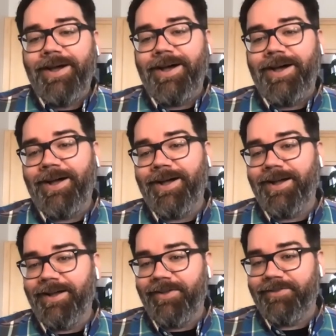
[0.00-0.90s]

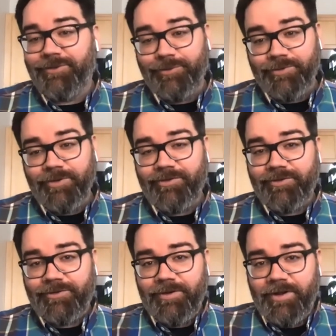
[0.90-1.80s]

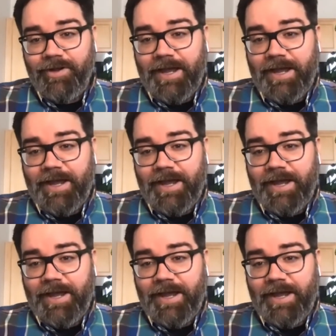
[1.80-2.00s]
the